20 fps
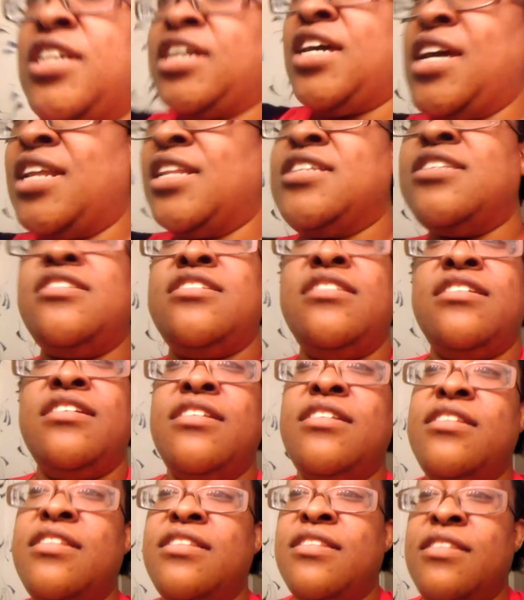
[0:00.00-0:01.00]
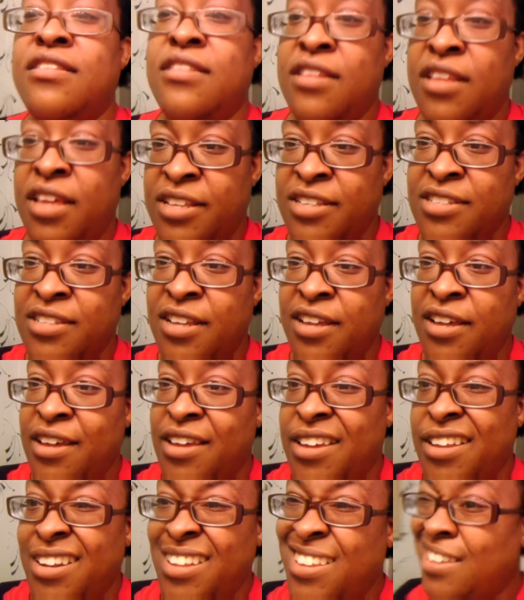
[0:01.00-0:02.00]
you can kind of see on that
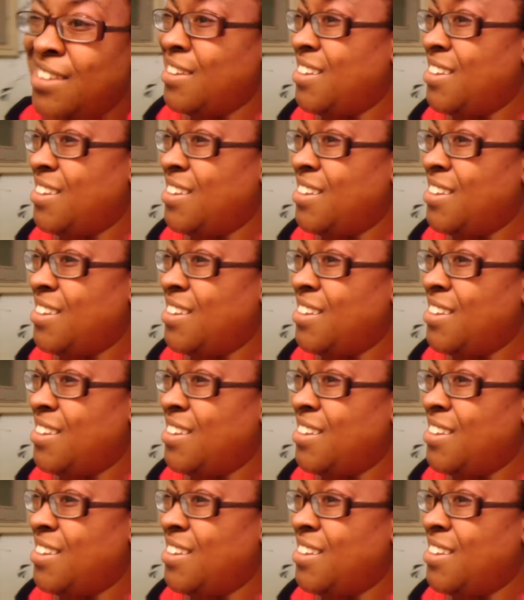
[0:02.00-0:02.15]
side.